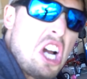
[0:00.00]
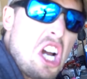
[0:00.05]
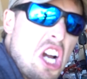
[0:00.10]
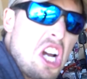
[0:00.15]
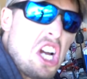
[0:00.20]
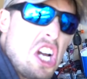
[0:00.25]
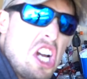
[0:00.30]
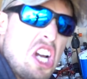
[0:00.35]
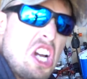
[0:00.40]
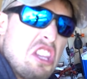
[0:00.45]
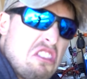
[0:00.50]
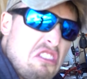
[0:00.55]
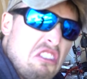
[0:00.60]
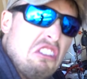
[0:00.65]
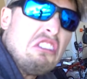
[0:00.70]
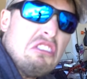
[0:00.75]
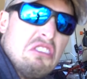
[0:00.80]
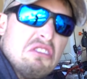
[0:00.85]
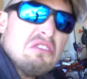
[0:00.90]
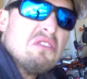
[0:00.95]
I
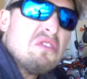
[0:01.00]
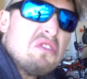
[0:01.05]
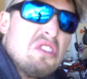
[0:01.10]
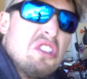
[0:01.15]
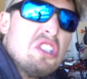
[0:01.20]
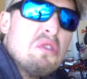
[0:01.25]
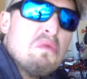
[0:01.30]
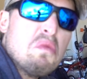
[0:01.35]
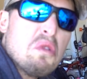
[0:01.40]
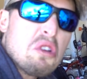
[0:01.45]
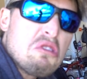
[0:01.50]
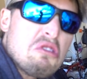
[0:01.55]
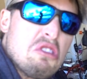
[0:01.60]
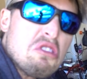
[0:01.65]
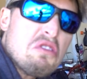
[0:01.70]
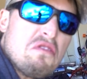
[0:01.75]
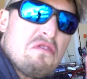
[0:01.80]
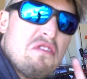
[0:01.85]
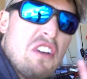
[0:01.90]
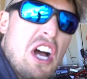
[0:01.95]
think this is gonna work
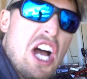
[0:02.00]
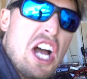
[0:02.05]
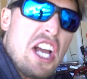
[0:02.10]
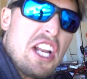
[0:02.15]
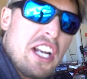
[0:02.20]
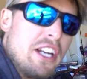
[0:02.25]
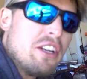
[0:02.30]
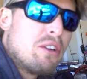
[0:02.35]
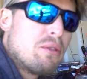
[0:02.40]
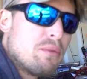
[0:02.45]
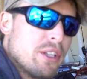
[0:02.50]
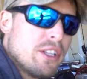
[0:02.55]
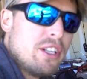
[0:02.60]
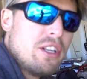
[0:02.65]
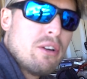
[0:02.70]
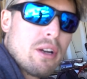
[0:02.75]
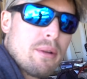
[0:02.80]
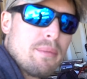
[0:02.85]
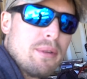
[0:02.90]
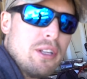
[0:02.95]
just fine. I don't really
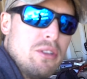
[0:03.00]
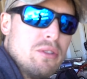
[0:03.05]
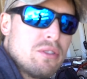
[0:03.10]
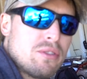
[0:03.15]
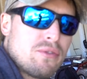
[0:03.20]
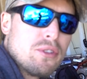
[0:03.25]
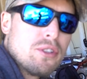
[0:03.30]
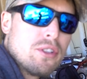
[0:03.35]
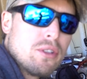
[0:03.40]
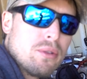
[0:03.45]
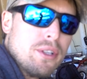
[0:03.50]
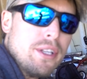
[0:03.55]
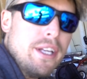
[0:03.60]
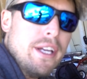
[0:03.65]
know what I'm gonna use for a door